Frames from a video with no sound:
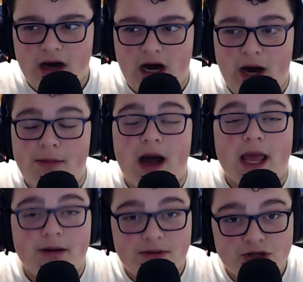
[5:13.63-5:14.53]
um, I
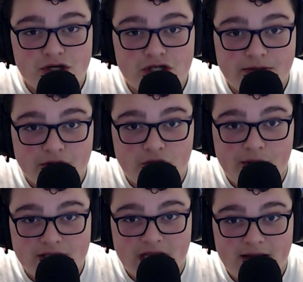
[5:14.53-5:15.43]
am going to be start streaming on
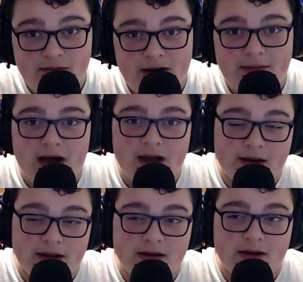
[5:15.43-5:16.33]
Twitch a lot more. I'm probably
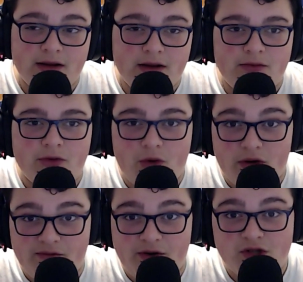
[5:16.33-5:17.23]
going to
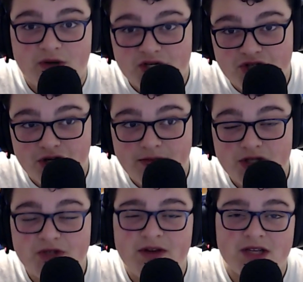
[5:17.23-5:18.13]
record videos while streaming.
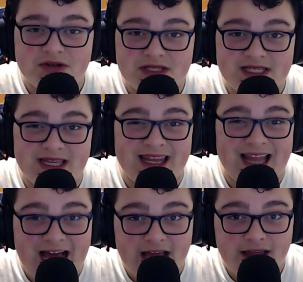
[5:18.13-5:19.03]
So if you guys want to see
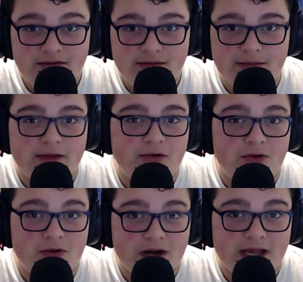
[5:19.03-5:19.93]
live me
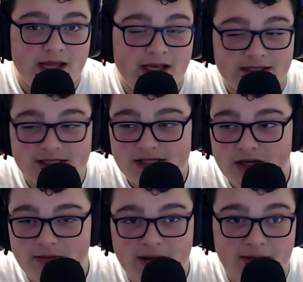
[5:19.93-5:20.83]
recording, because you
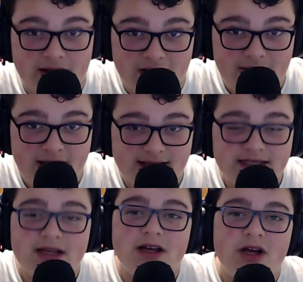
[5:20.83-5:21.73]
know me being a dumbass,
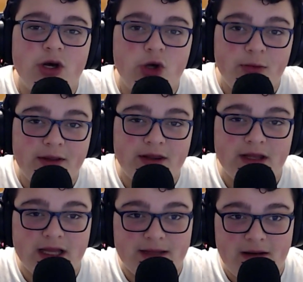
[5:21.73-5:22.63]
it'll be in the
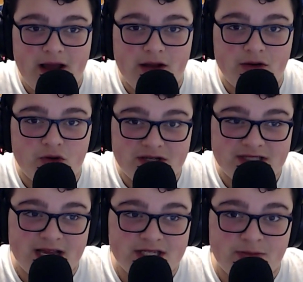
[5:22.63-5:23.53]
link in the bio, Twitch
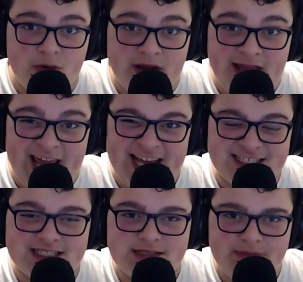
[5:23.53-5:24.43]
slash your boy
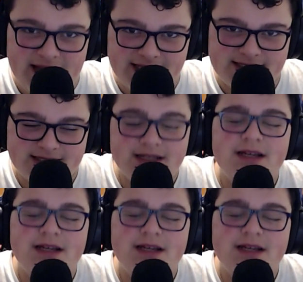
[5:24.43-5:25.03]
Ace Spades.